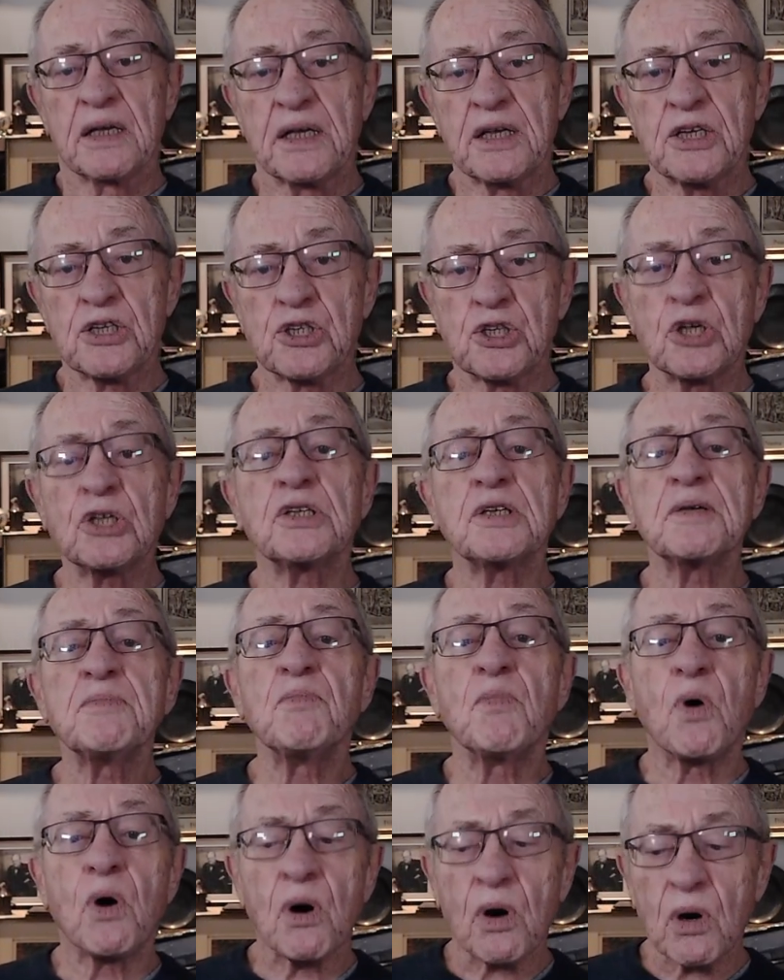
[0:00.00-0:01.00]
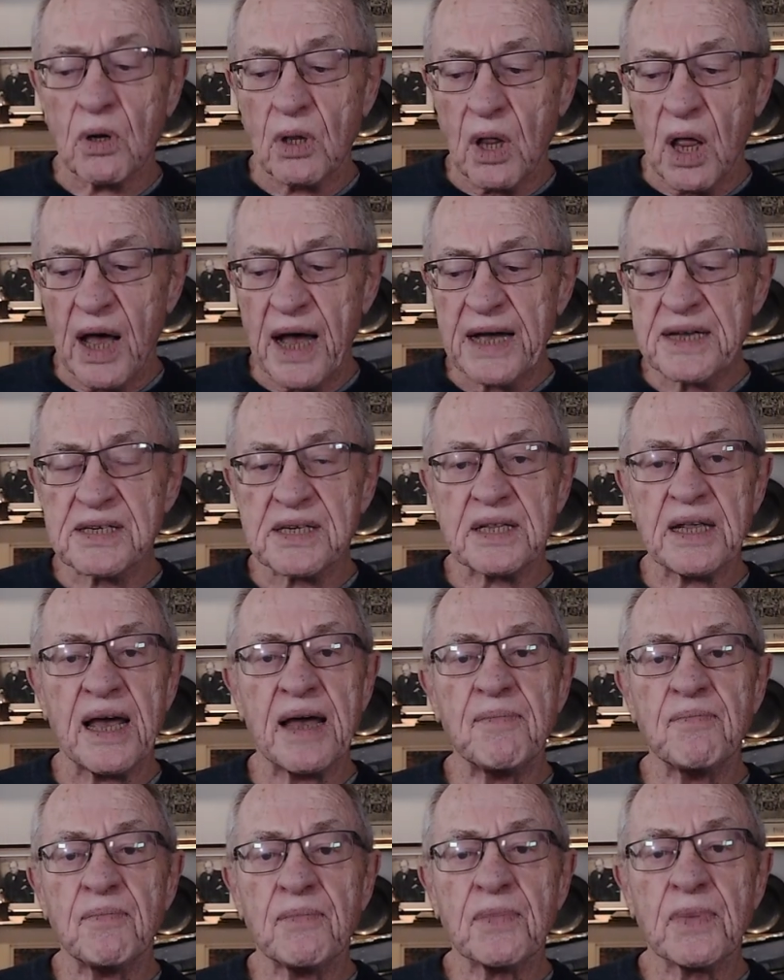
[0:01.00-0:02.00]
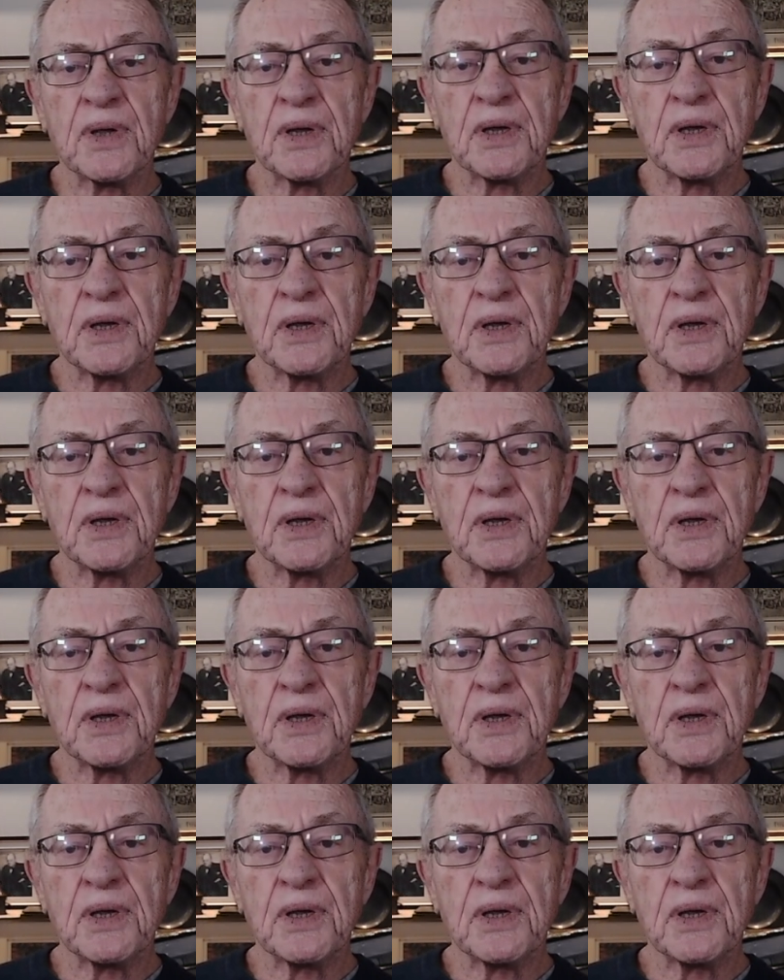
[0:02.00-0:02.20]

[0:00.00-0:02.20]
is to demoralize them